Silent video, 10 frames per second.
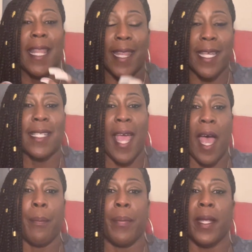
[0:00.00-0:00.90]
This
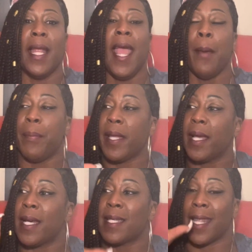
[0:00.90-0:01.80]
happened
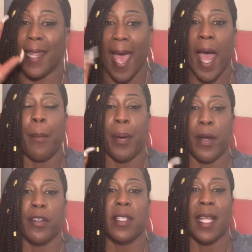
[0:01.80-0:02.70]
because that
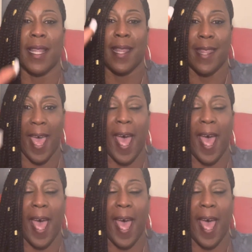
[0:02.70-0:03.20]
person,